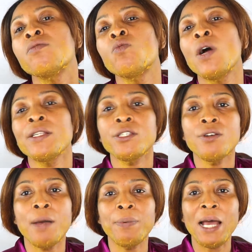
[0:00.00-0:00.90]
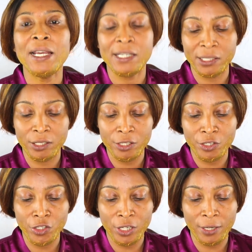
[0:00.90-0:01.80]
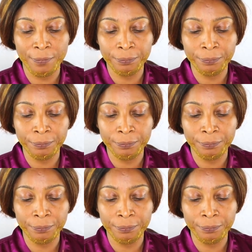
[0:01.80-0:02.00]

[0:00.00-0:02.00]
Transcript: Once you apply this to your chin,